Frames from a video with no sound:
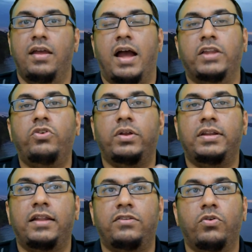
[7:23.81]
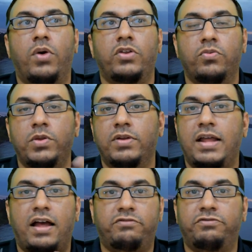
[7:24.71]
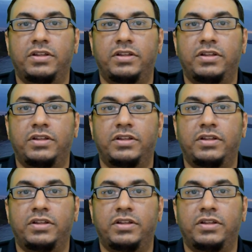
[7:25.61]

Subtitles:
I thought that, you know, Adobe would have